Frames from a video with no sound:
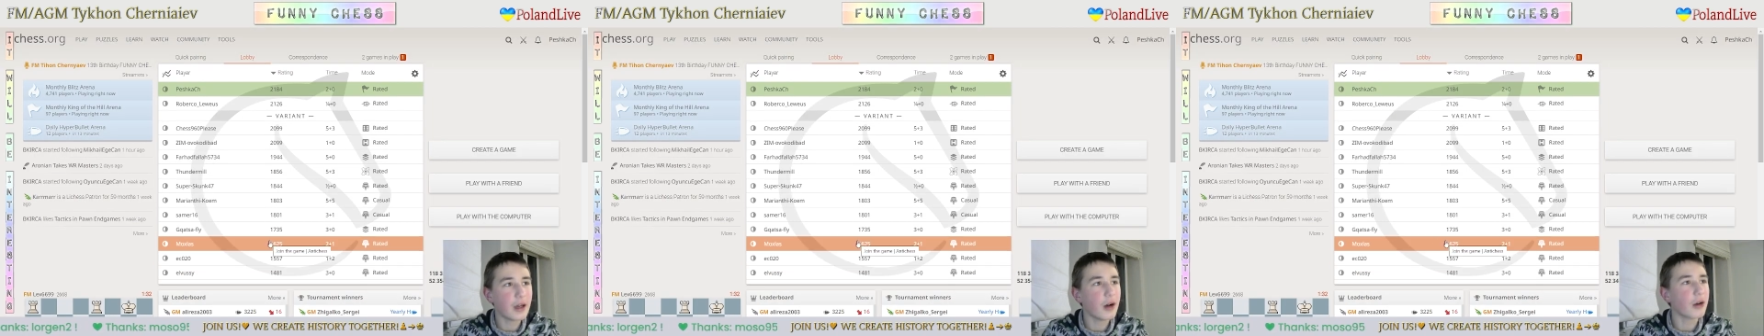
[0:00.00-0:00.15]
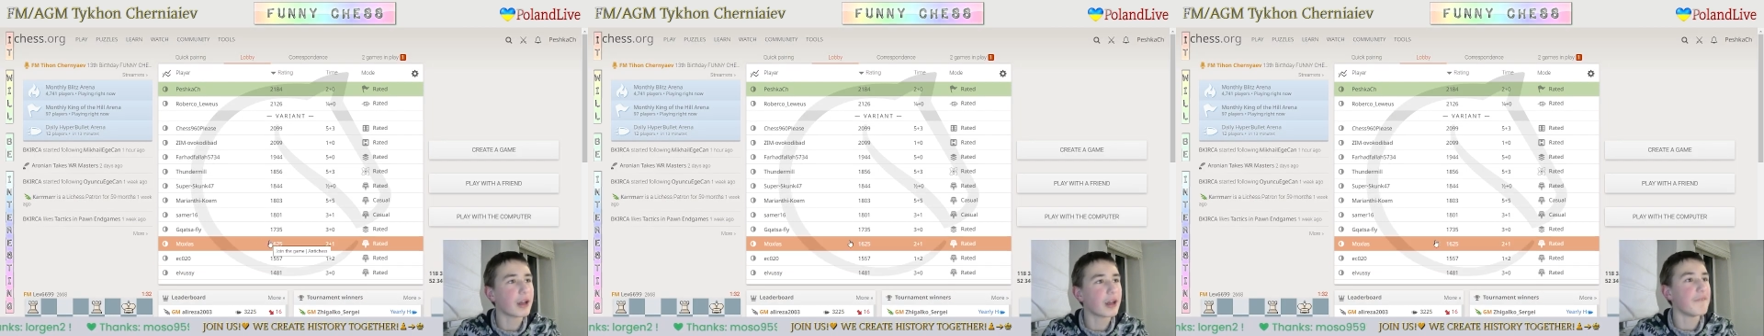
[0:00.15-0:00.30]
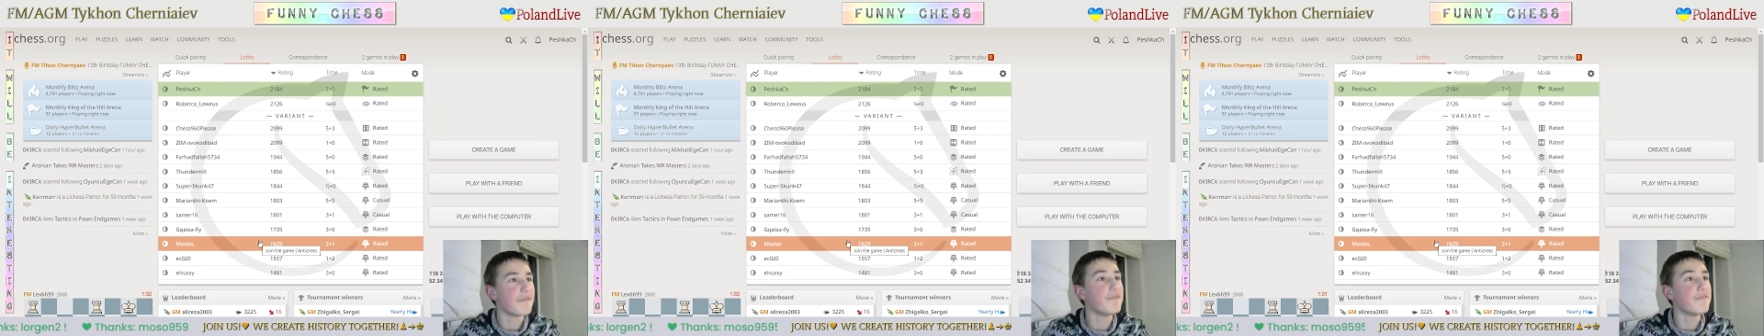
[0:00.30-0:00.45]

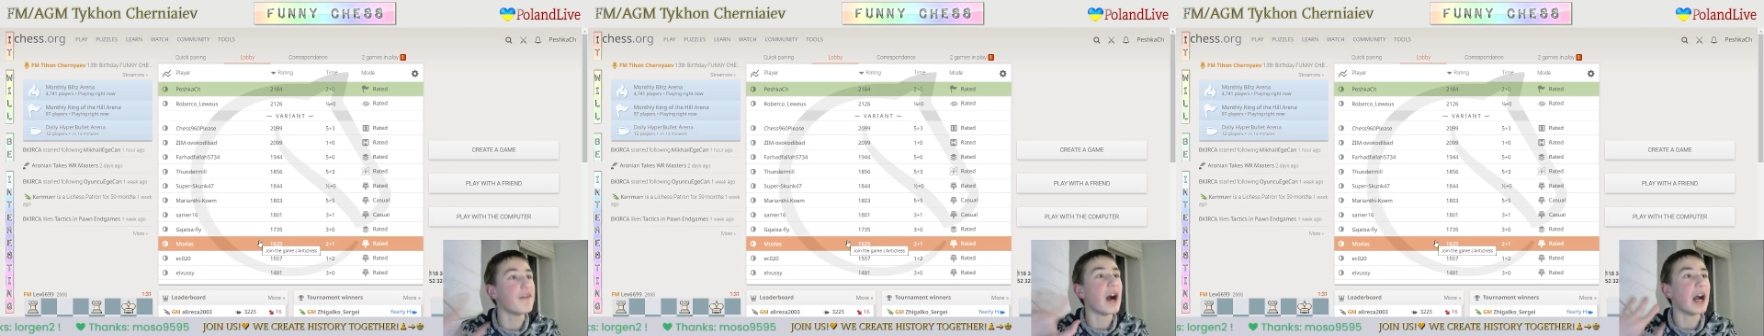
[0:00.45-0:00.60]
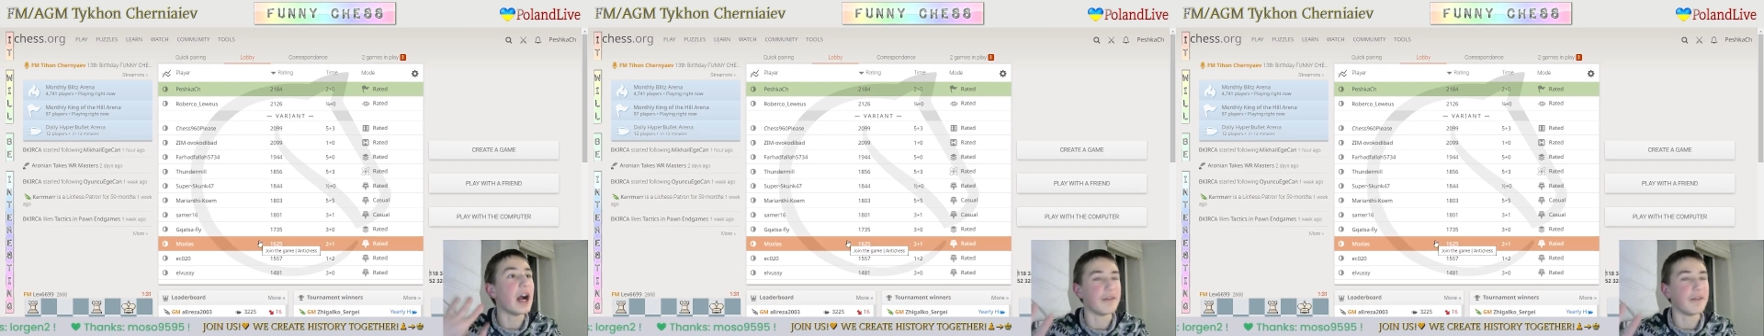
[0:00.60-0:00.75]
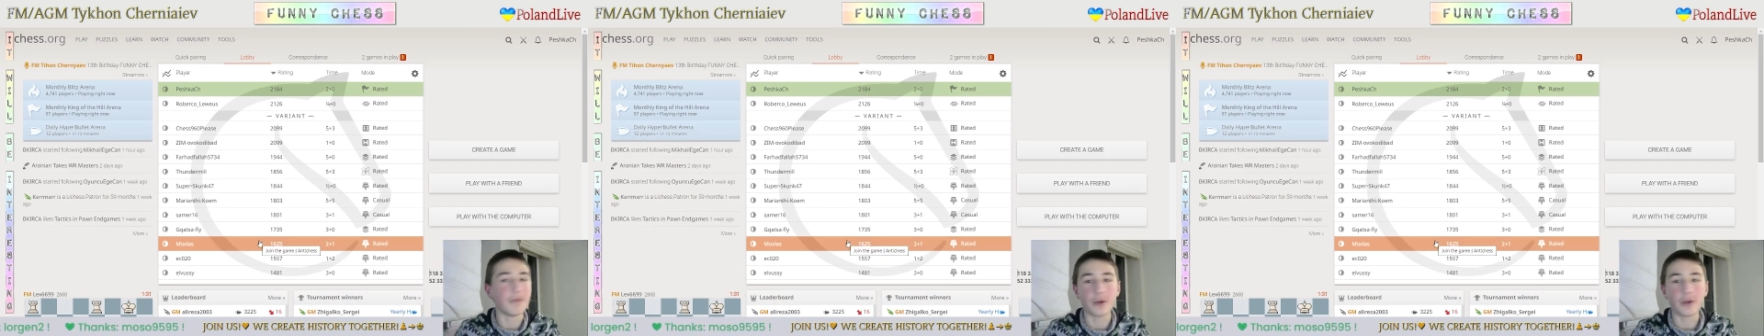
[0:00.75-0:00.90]
Okay,
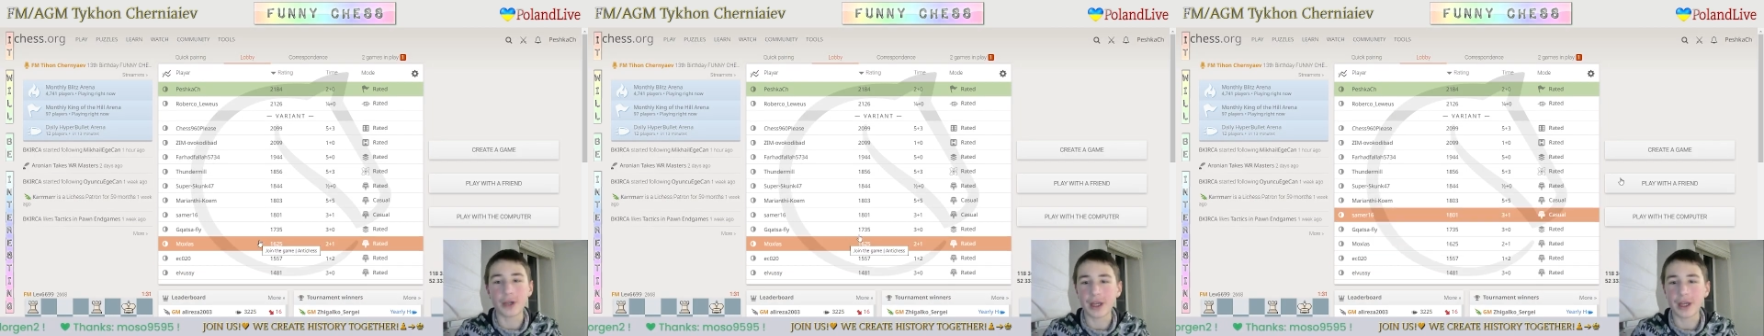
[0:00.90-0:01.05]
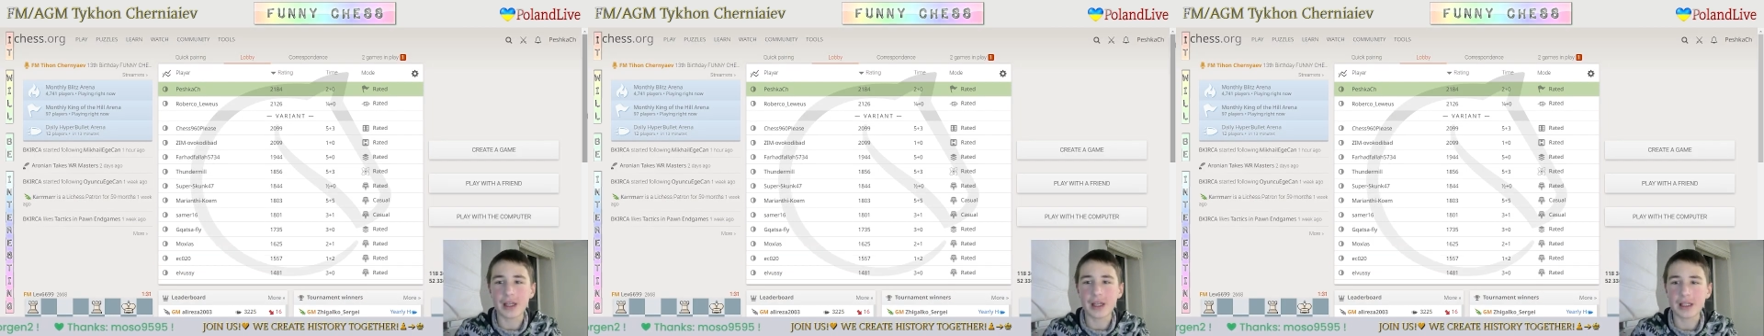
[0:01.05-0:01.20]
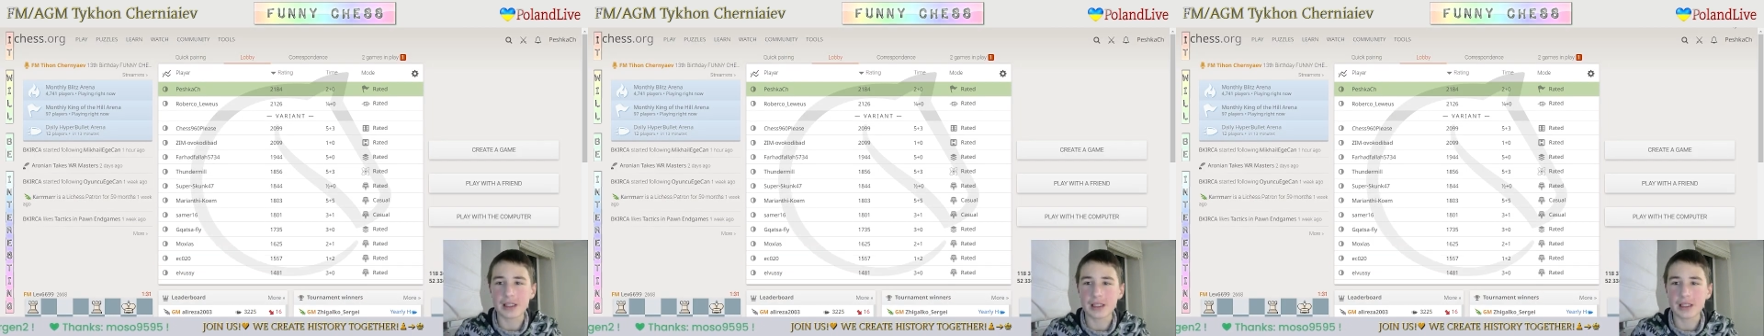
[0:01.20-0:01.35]
5. Okay,
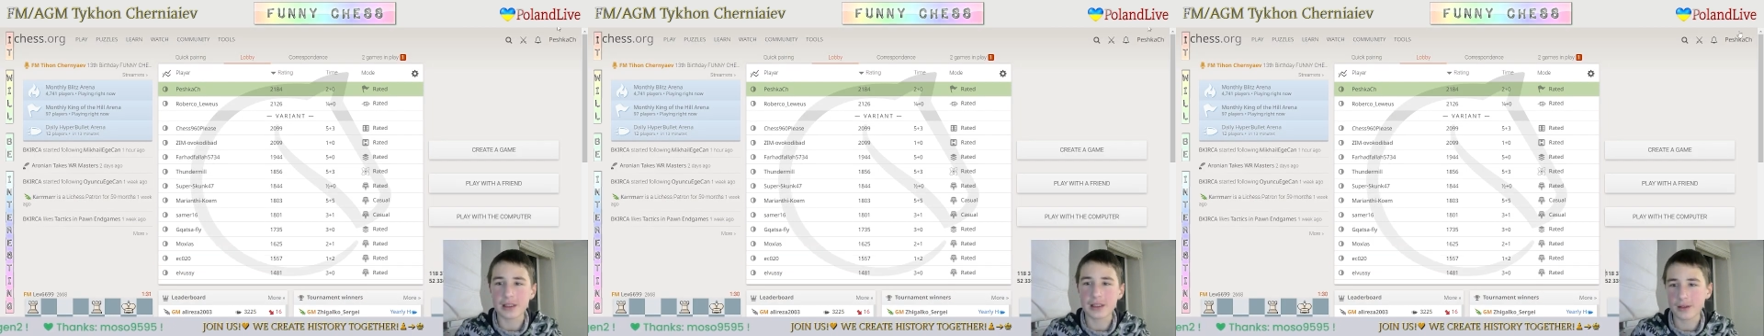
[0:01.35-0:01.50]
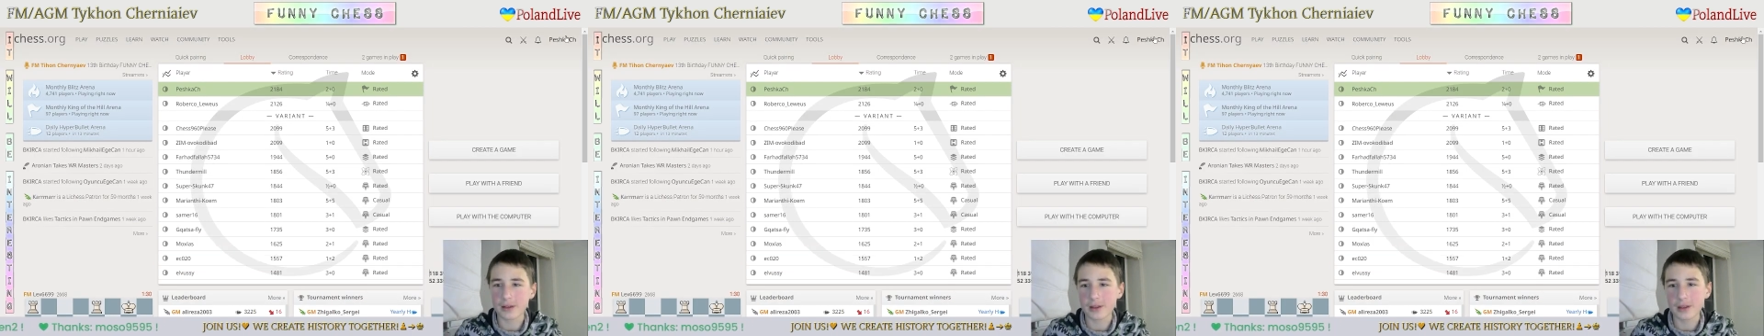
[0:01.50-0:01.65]
that's